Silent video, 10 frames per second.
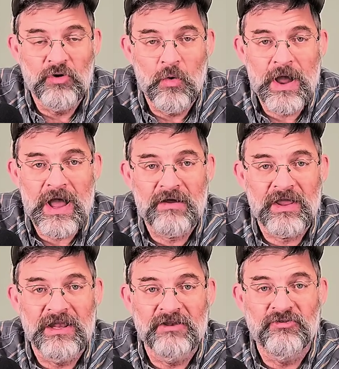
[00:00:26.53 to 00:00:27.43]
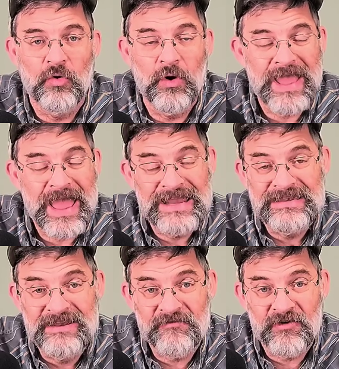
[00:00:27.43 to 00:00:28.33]
go out and enjoy a
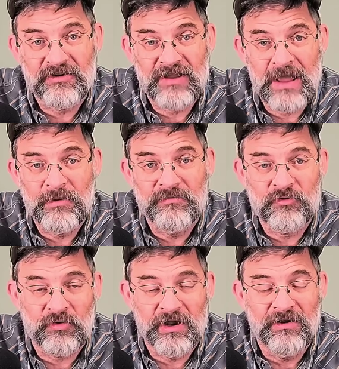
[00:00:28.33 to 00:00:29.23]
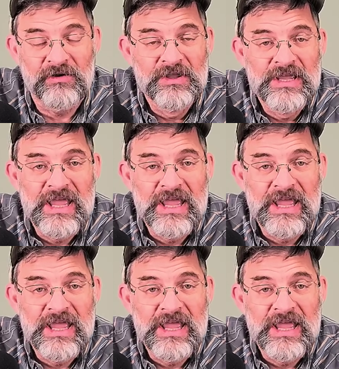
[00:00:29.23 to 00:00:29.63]
different type of trail.